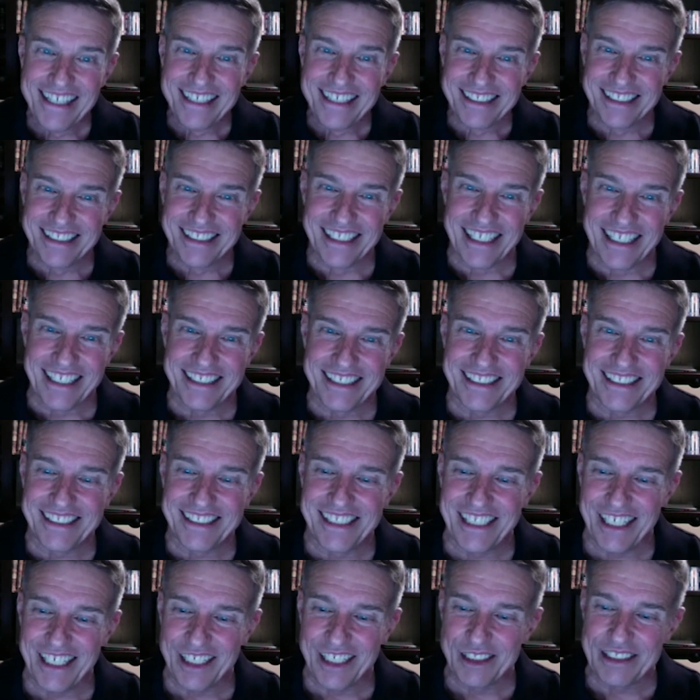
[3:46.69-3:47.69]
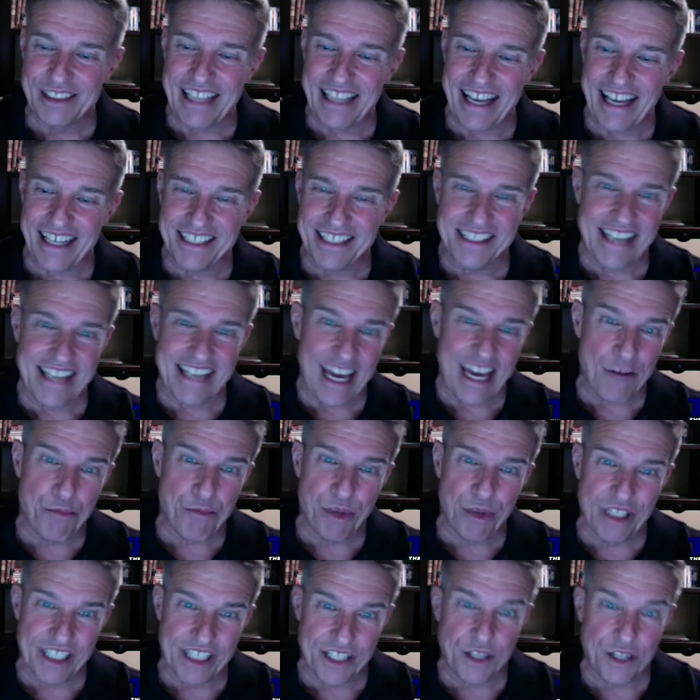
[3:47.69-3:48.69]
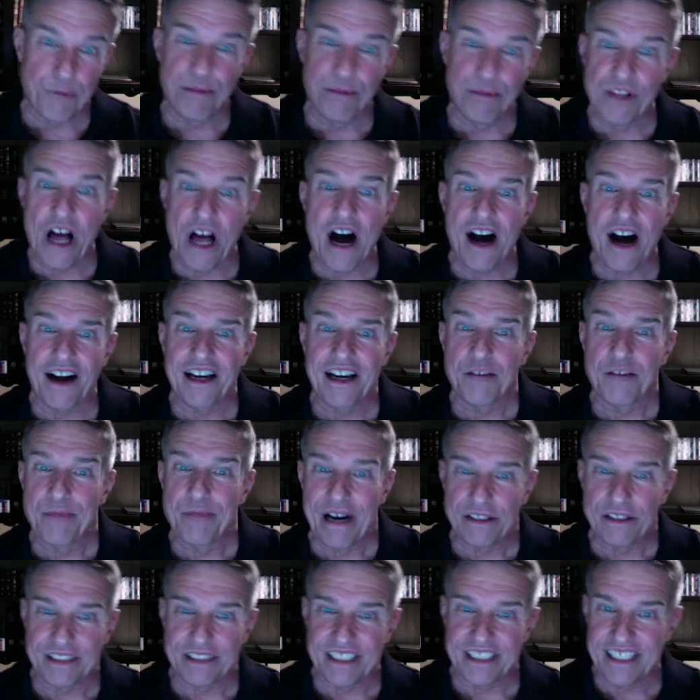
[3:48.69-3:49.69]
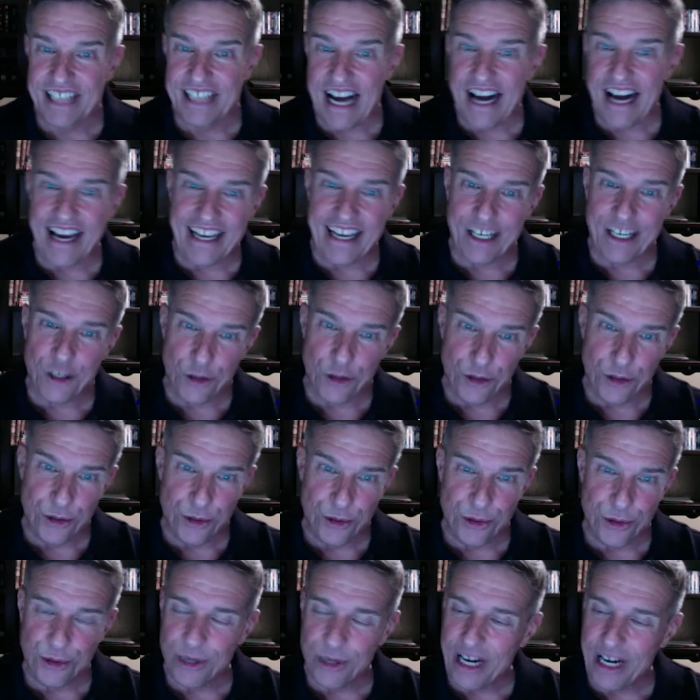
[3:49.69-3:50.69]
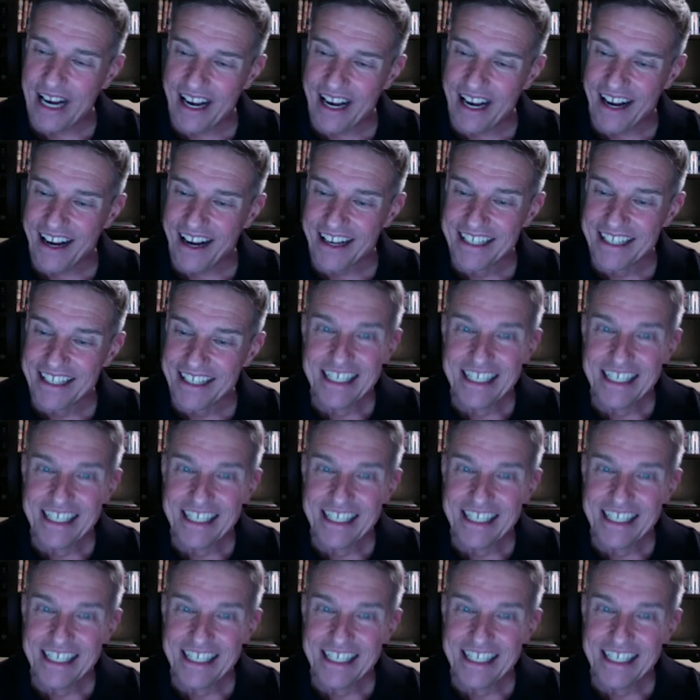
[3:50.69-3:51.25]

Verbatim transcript: the the example in the blog about the guy who uh,